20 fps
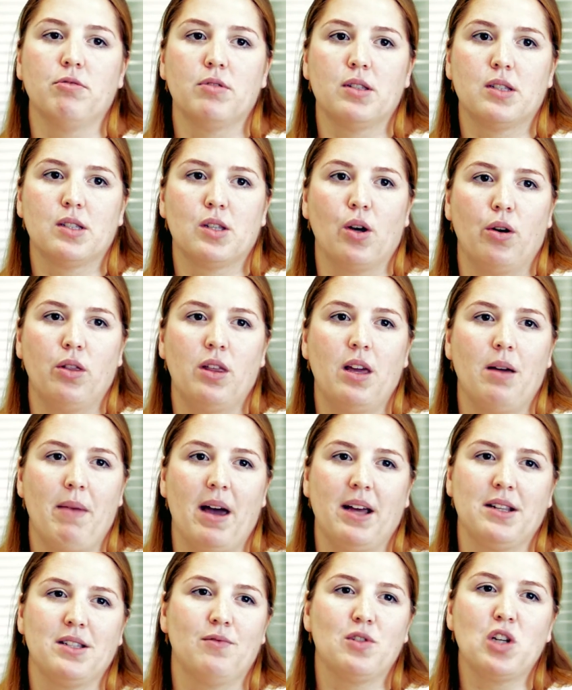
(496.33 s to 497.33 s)
So the
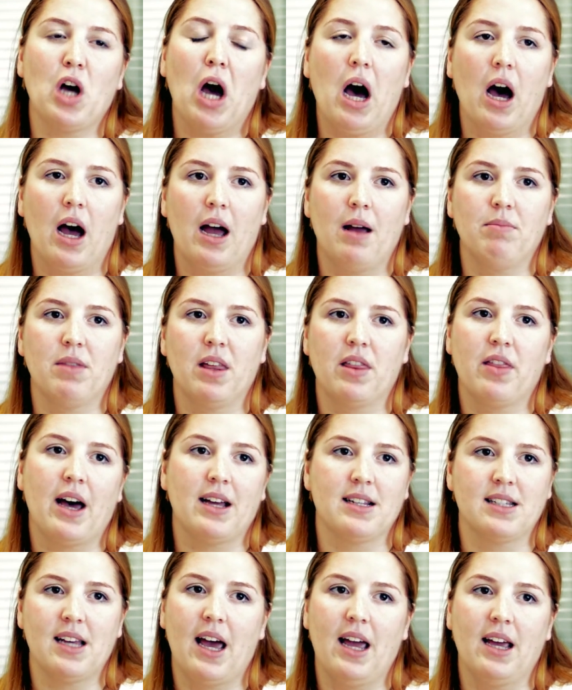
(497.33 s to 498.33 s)
amount of time that
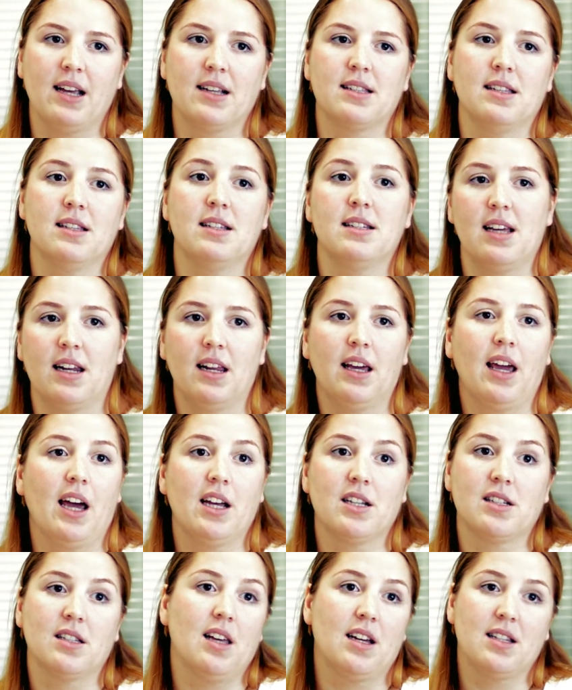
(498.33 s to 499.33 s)
takes and the
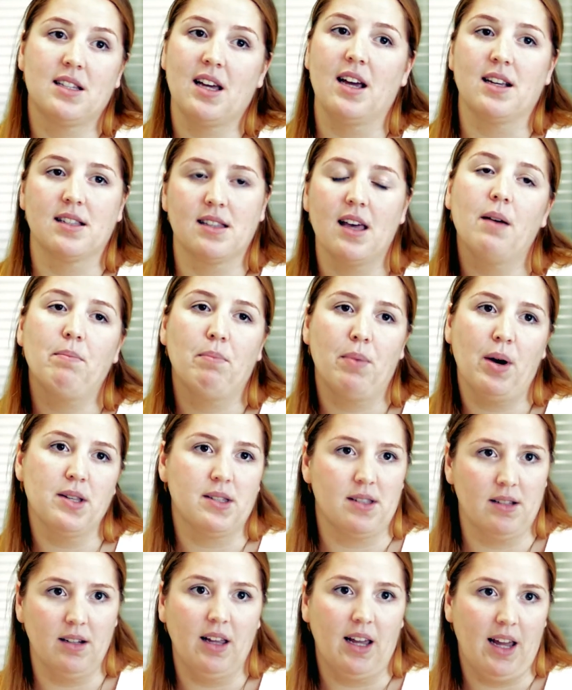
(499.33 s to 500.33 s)
dedication that takes, that
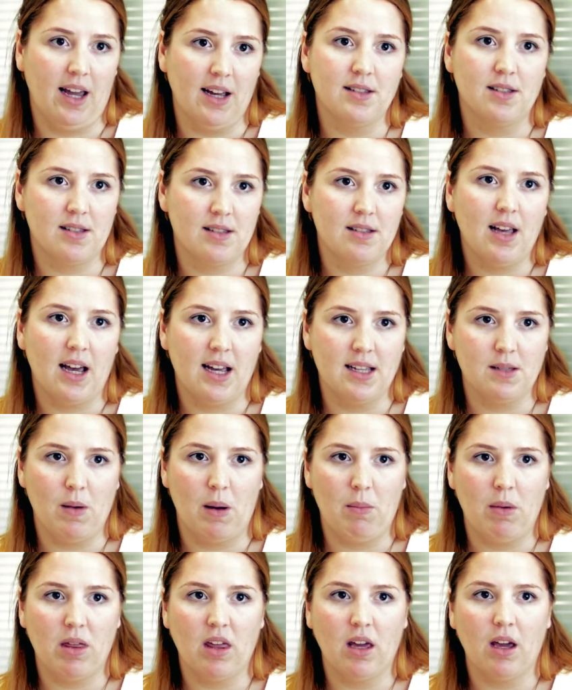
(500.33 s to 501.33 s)
personally has made
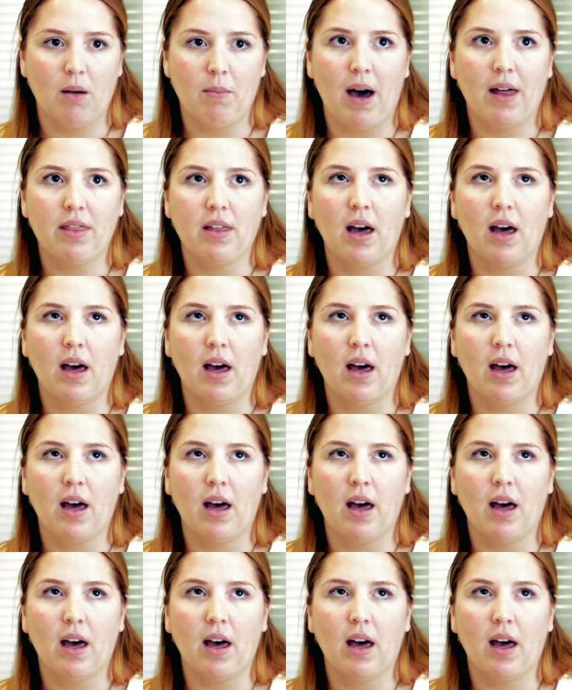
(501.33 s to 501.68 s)
me think about